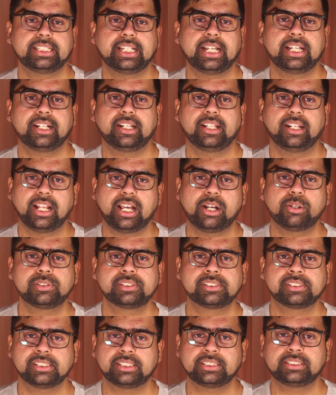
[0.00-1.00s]
that
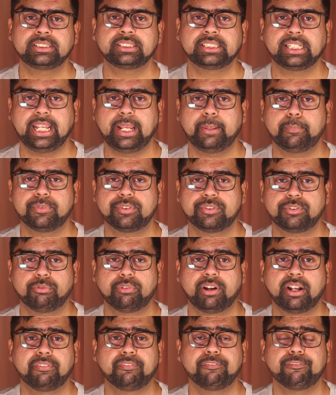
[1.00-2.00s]
allows certain games to
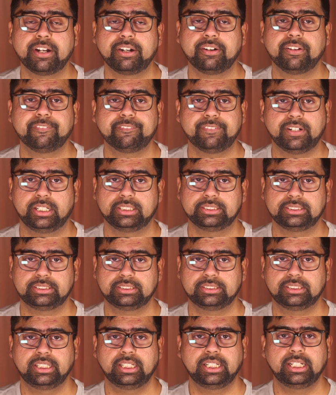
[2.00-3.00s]
run very
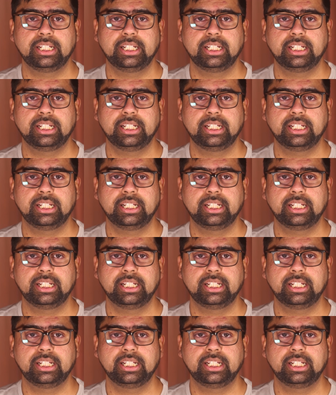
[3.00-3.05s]
fast.